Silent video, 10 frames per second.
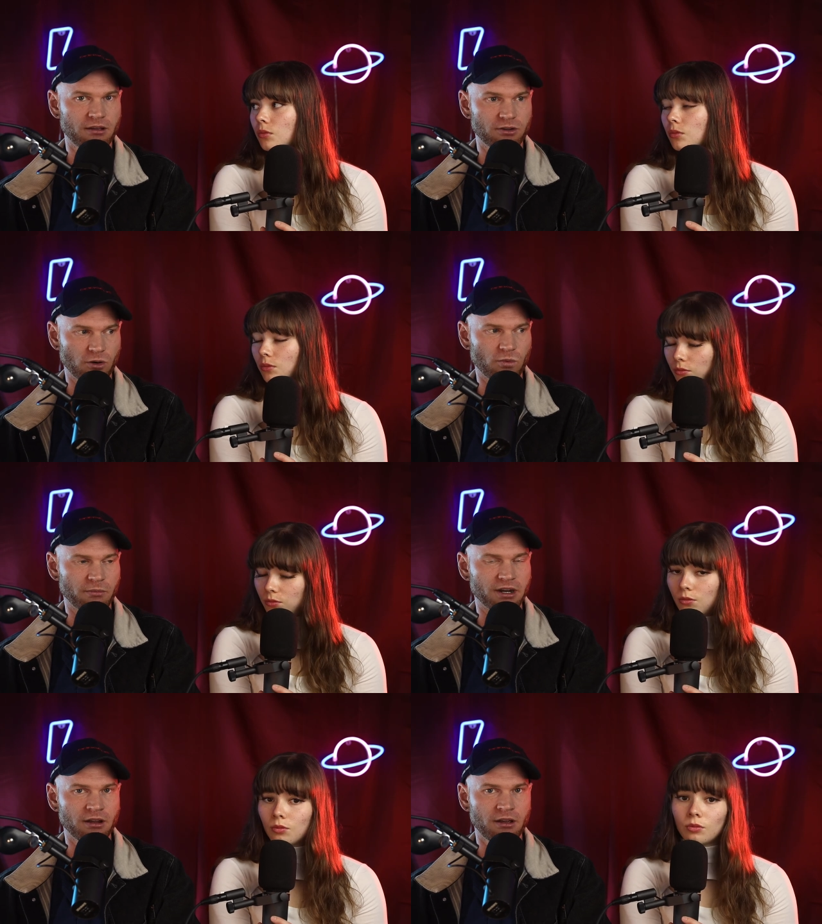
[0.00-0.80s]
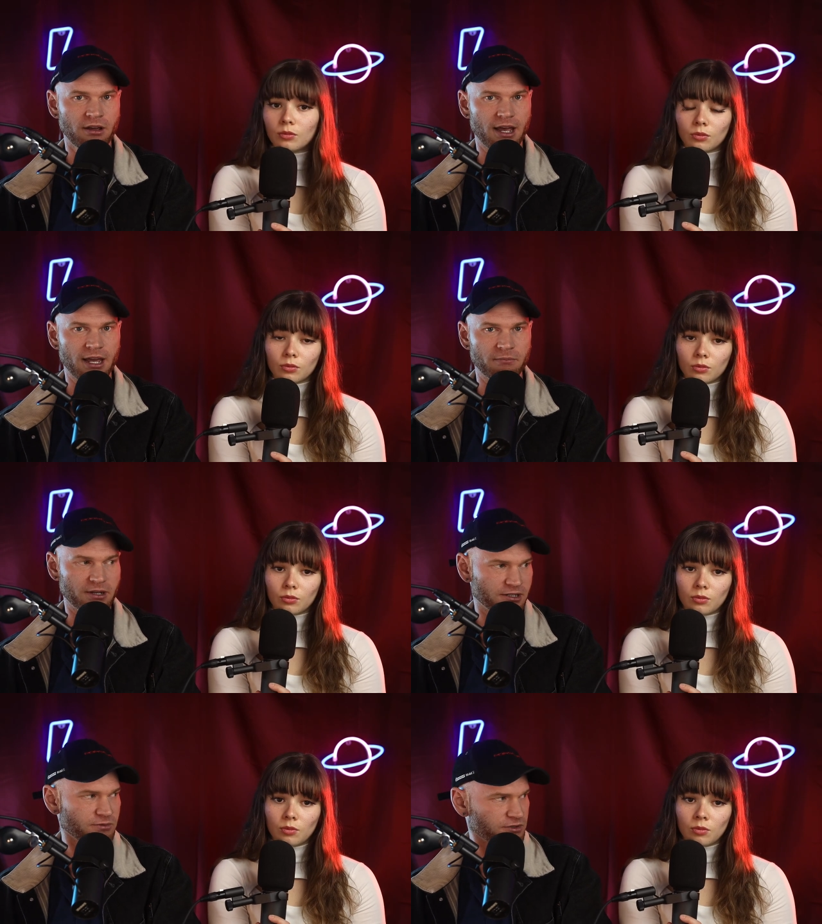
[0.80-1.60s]
Speaker 1: your woman, and
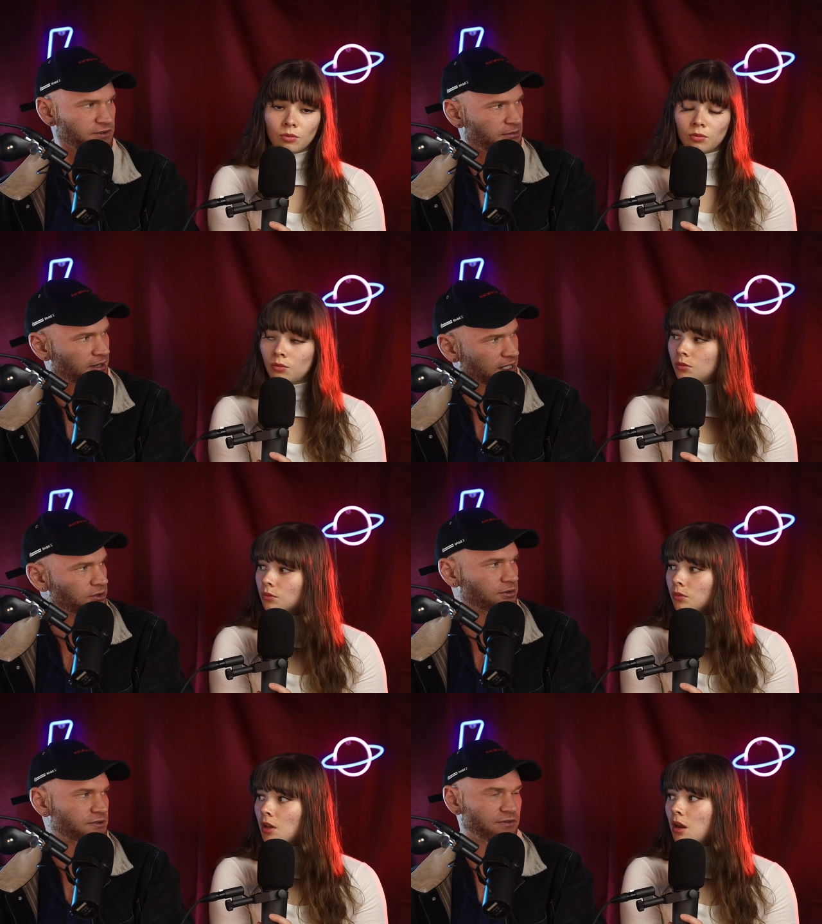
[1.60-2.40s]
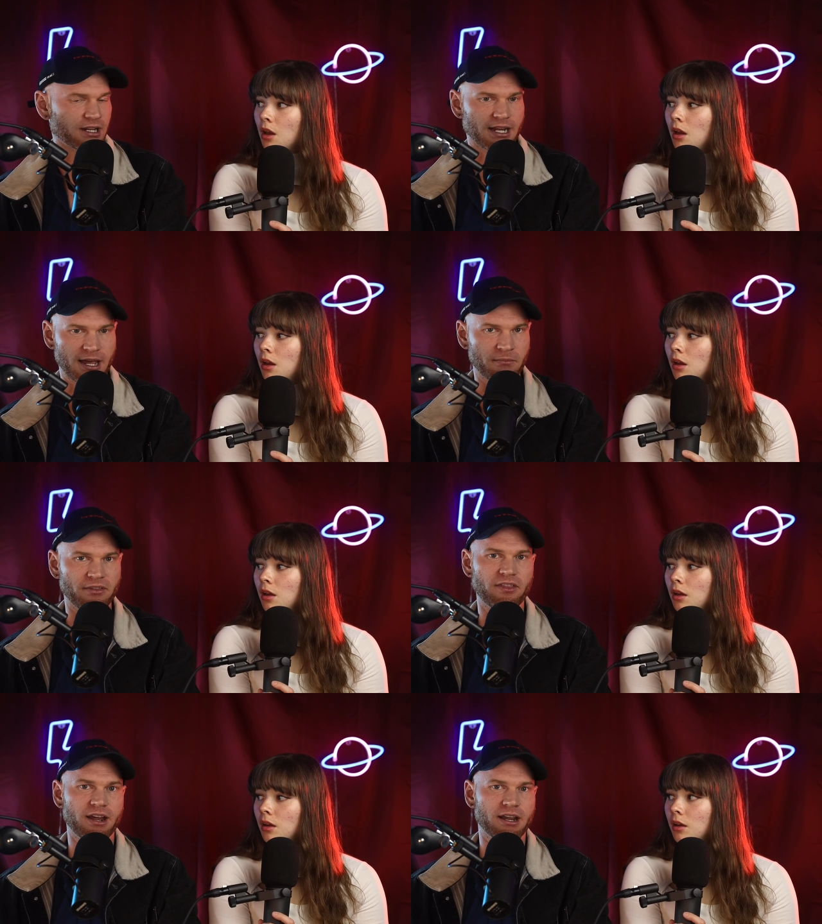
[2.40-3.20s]
because it was written by you, it's very like
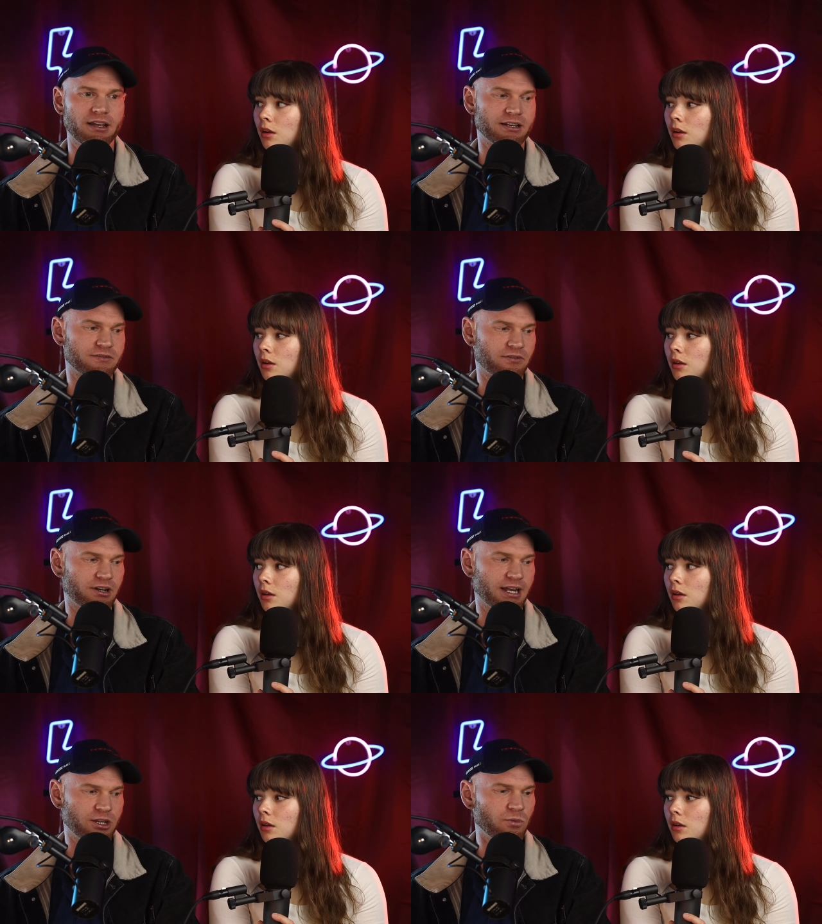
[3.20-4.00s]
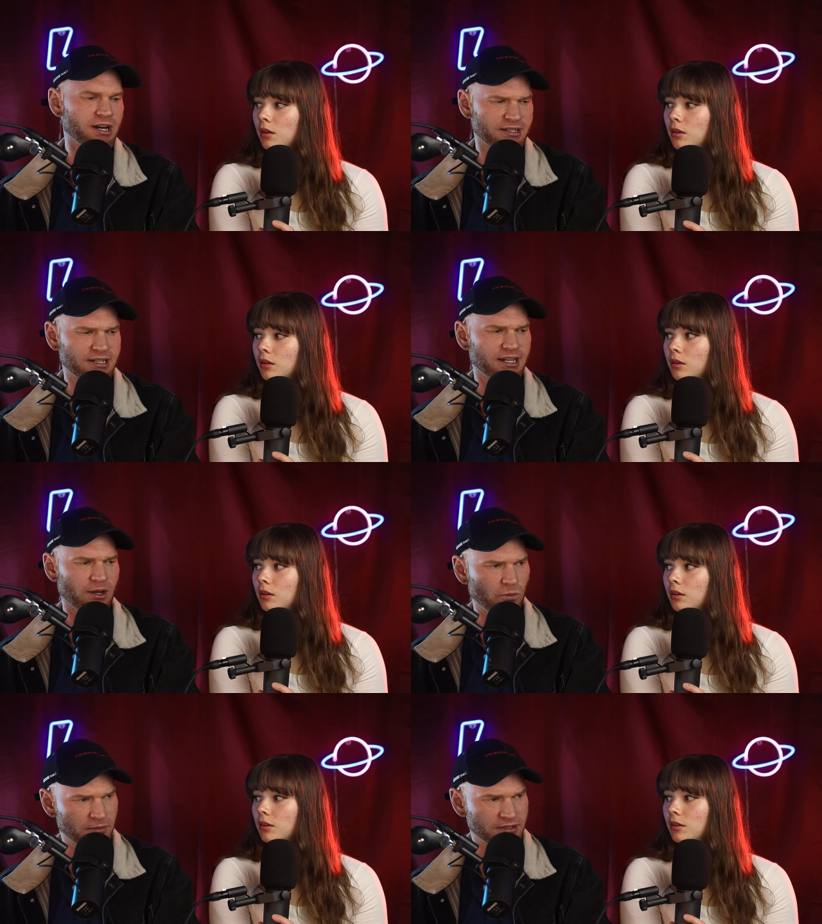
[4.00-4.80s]
empathetic, and it's very like you understand
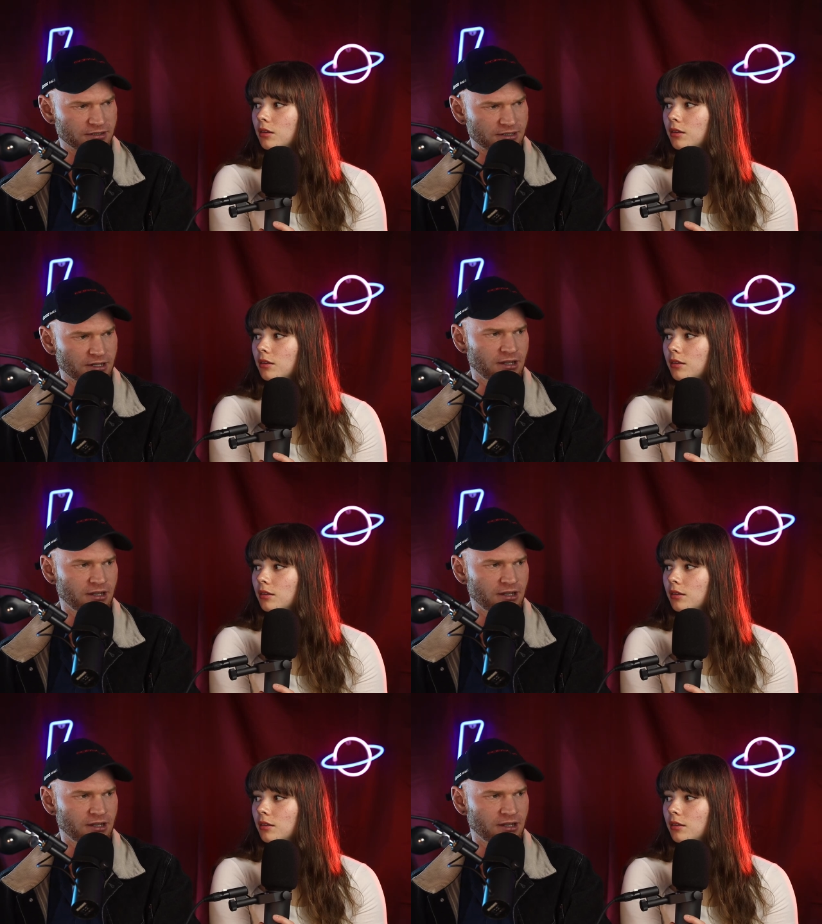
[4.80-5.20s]
like women's